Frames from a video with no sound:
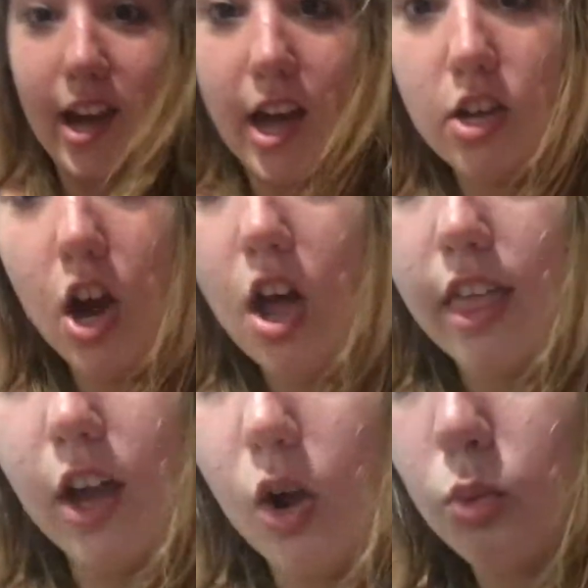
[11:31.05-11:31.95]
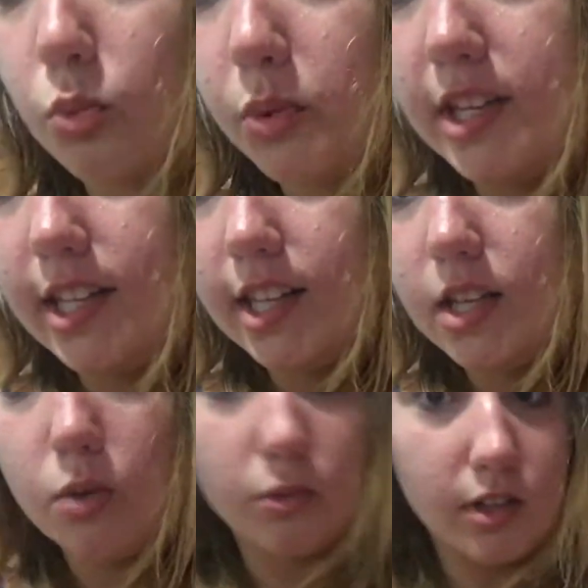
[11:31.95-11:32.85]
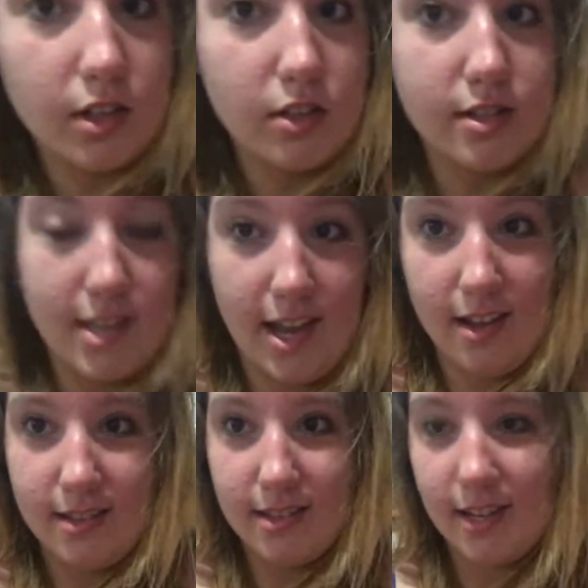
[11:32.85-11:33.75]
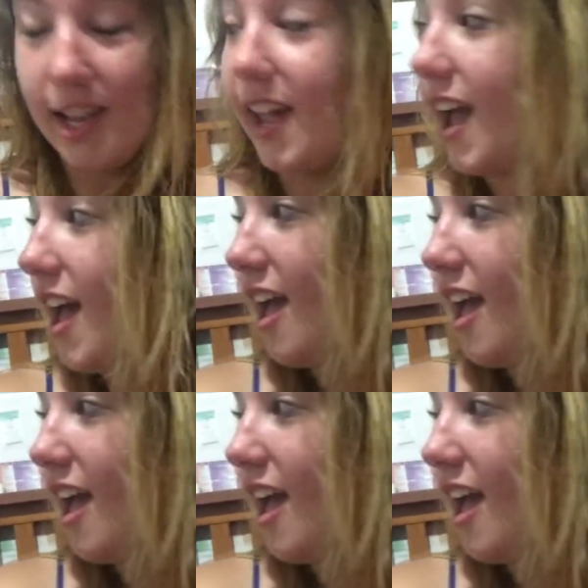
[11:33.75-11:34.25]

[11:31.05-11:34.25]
I got like a really really good tan today